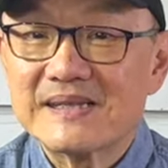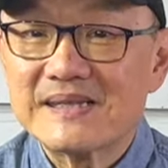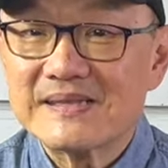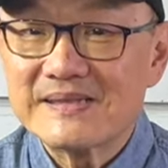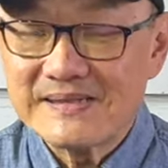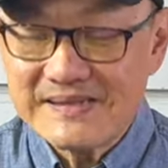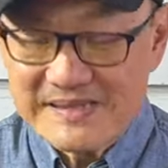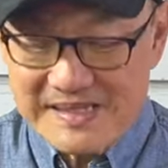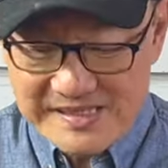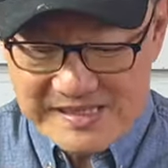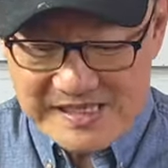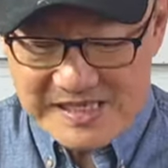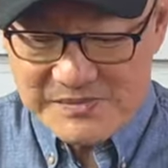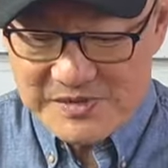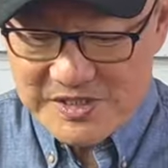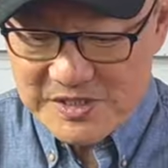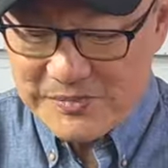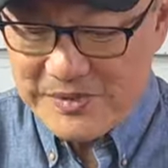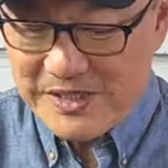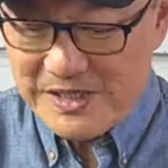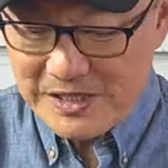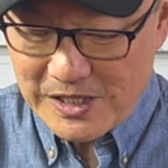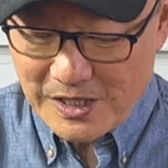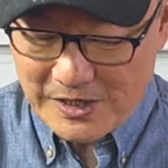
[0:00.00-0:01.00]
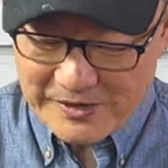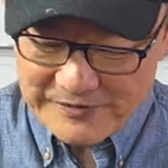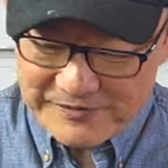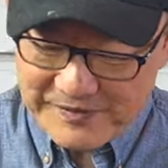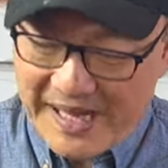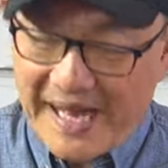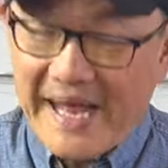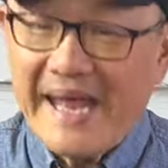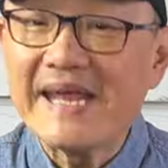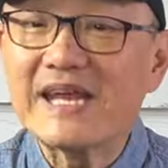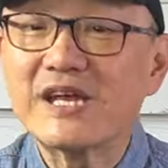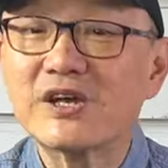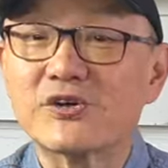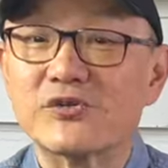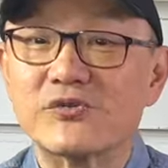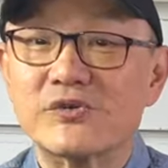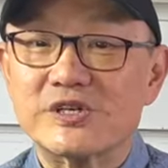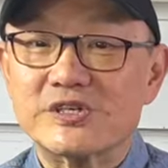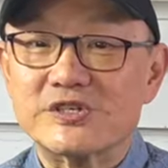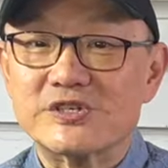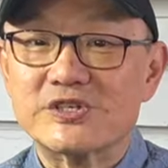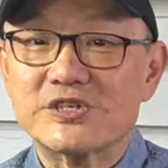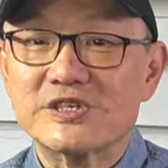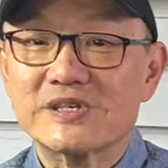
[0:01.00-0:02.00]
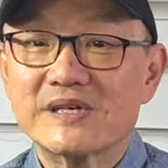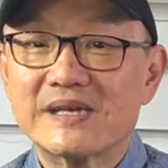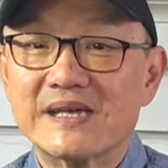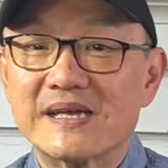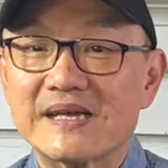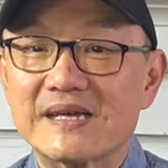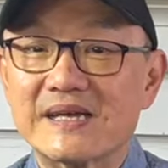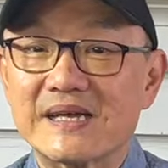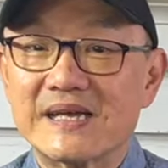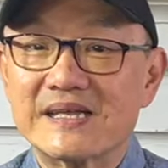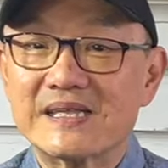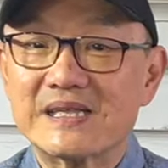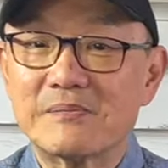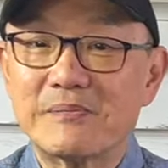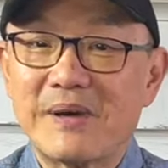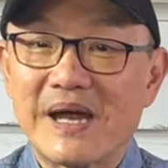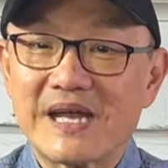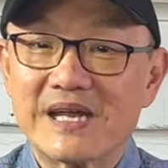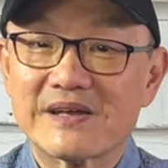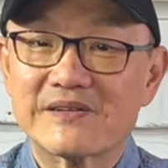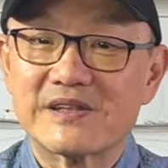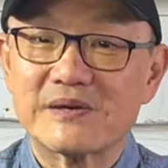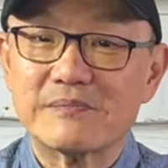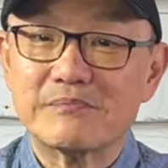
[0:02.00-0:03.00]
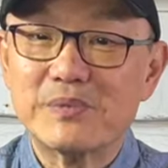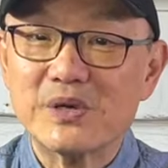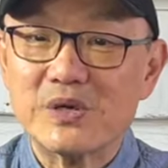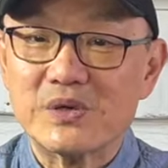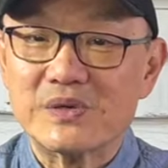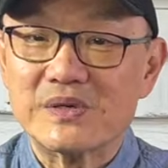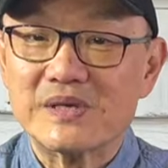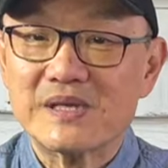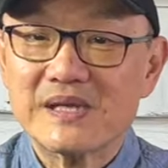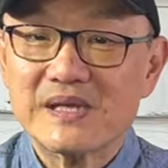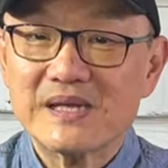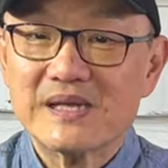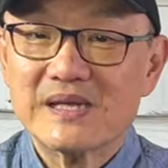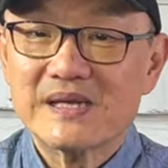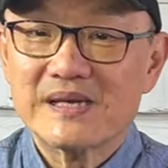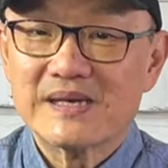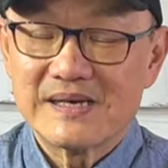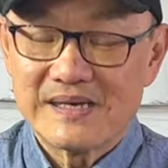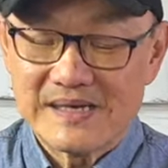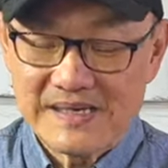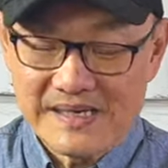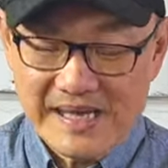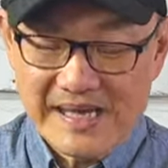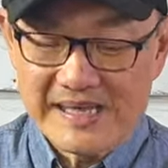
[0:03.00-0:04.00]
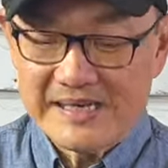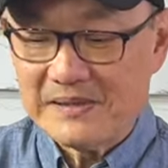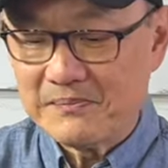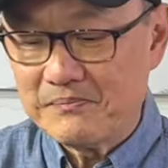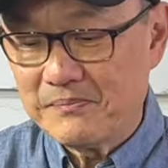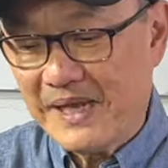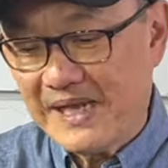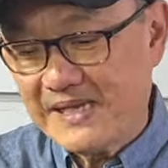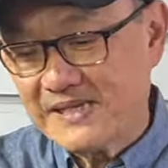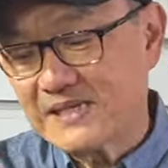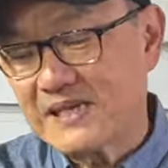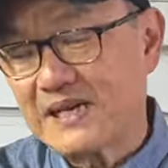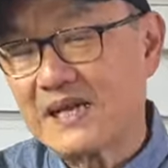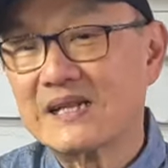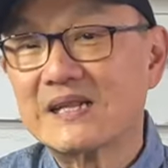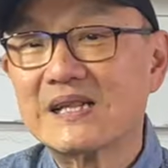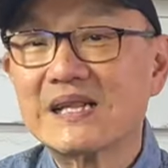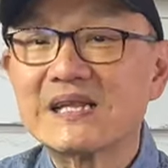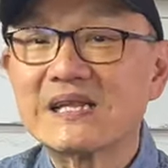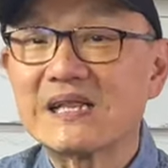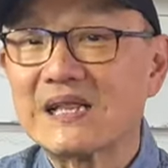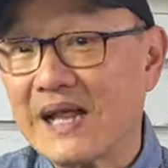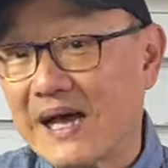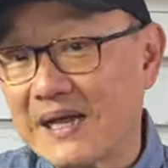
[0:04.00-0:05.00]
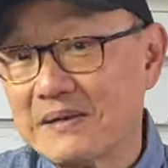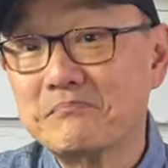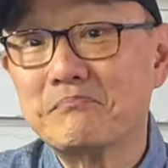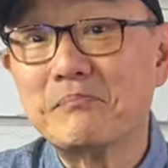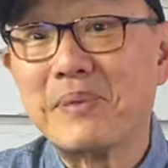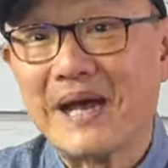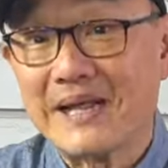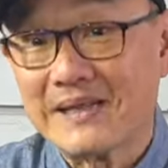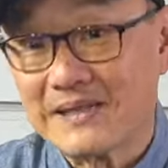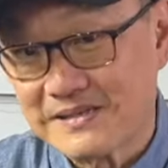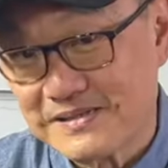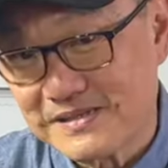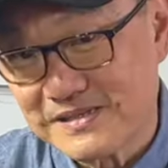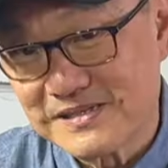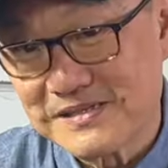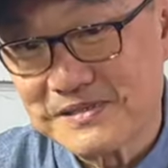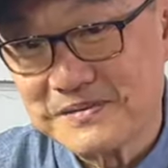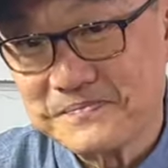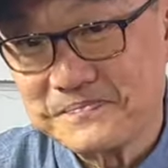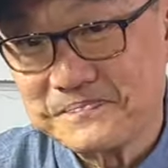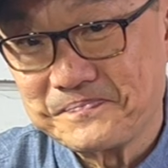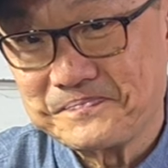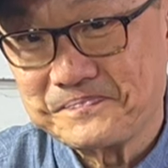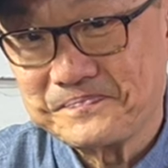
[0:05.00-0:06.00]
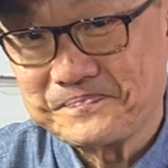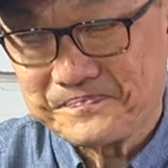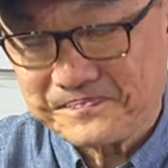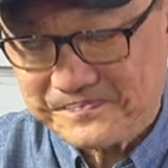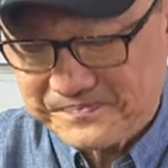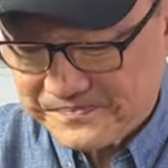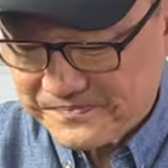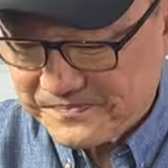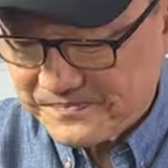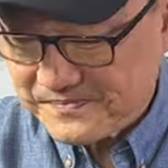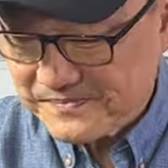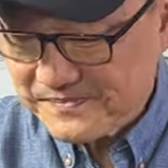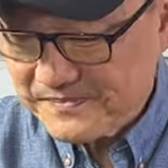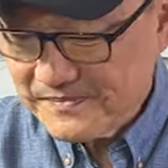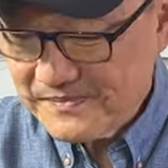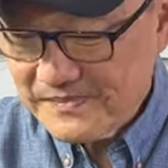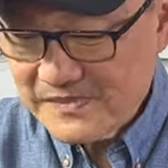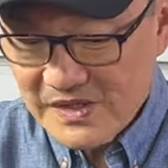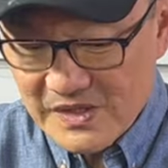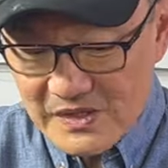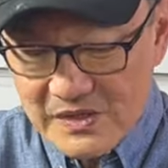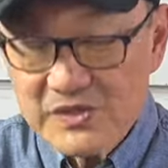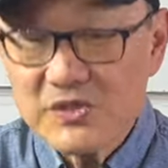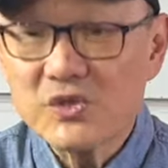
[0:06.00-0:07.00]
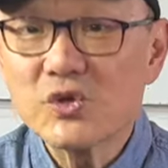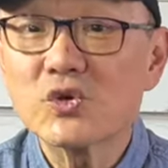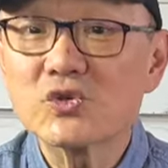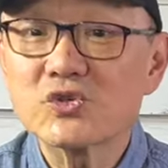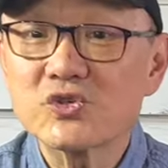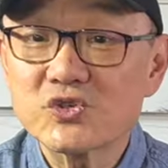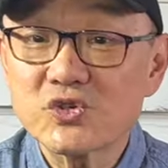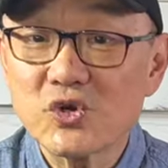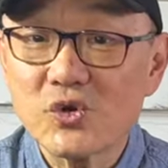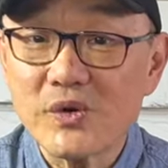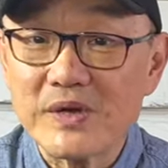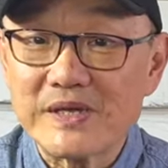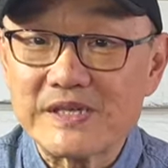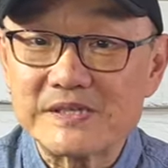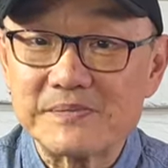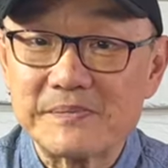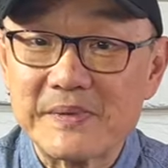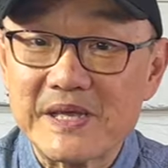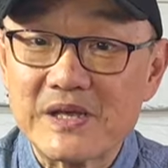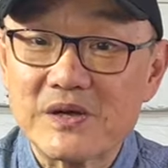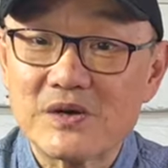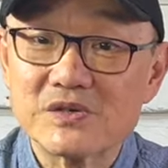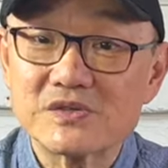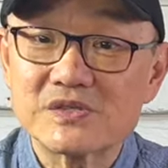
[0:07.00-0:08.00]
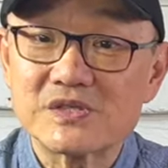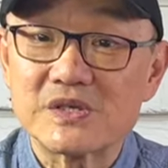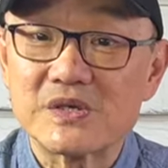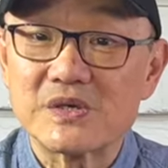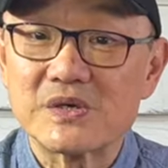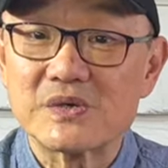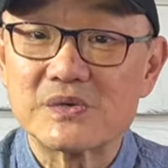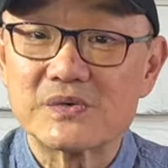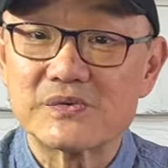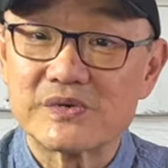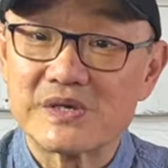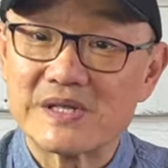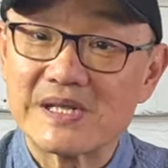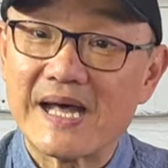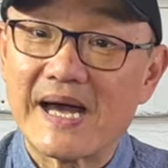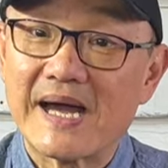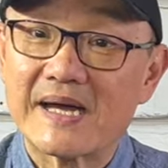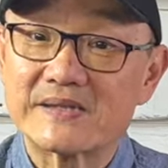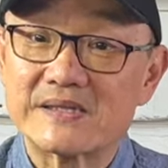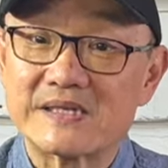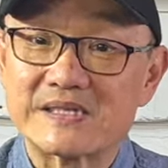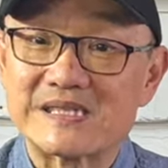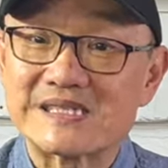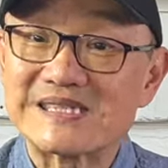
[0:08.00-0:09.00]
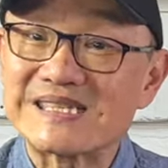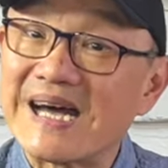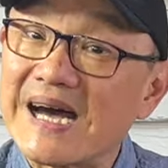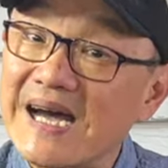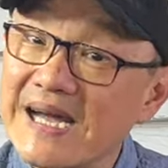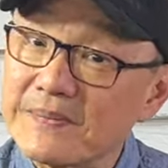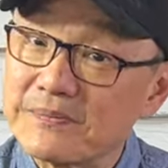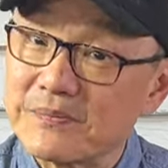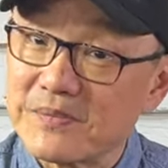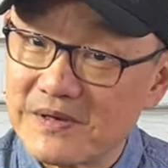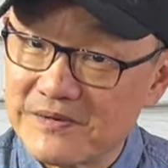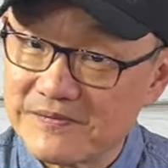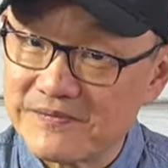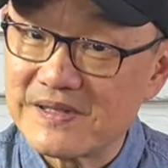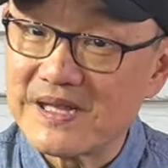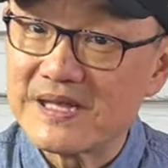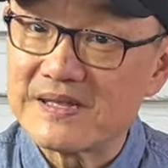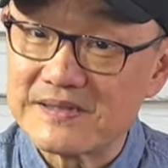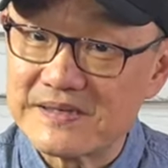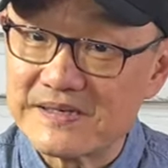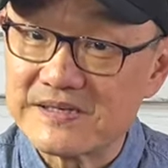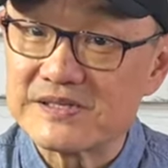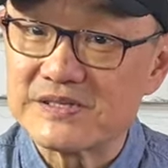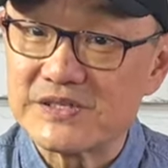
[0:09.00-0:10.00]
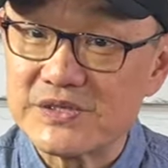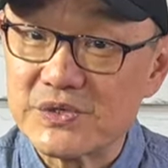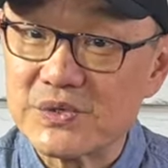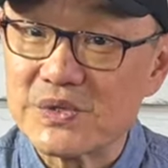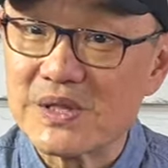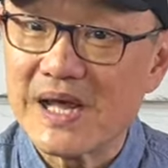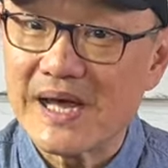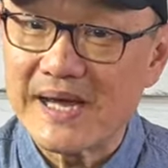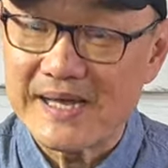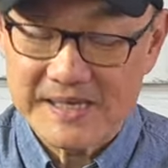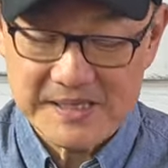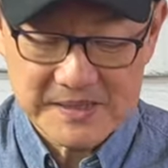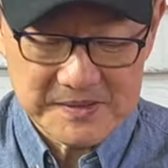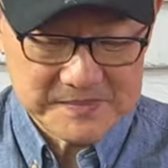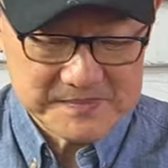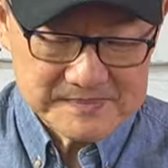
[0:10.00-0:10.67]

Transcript: there seems to be a lot of acreage in the back of the boot, and it makes it a little unbalanced. Your choice may also rely on the type of leathers you like.